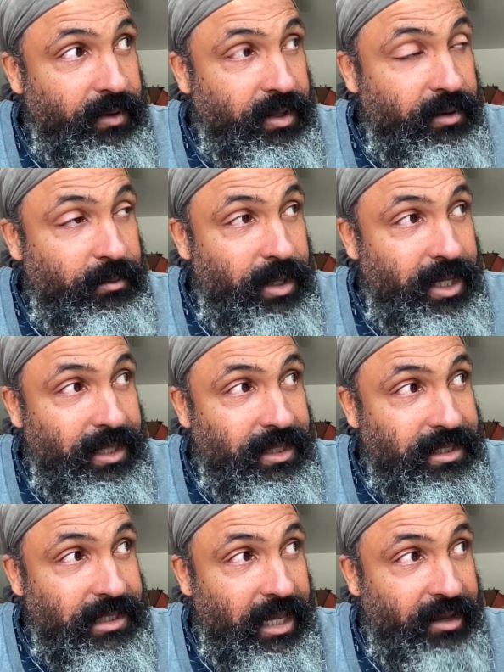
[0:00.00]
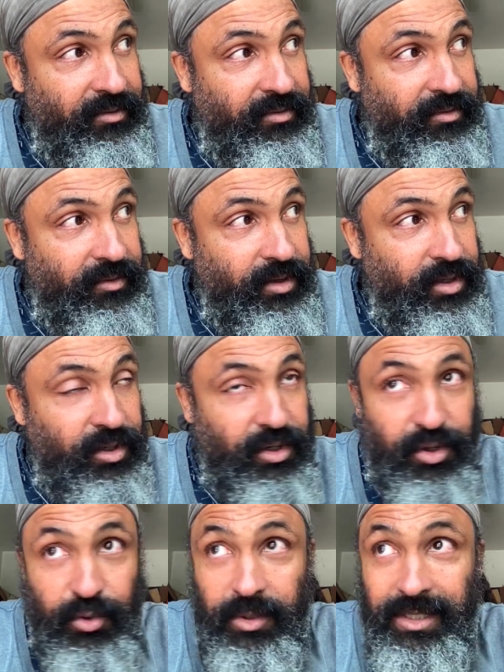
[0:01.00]
commit in this life,
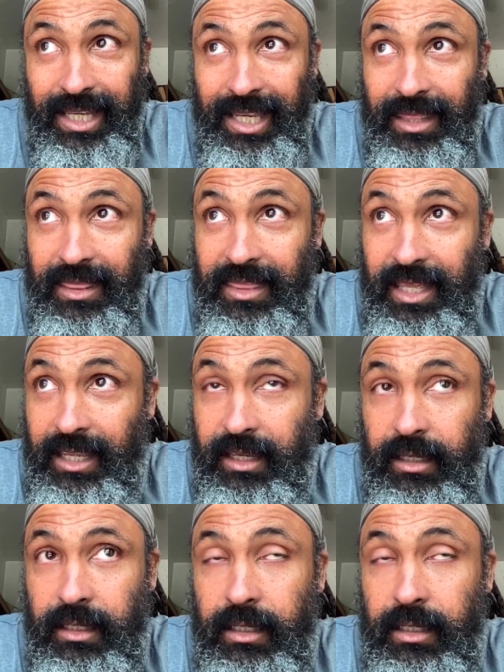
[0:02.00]
do, say, and think,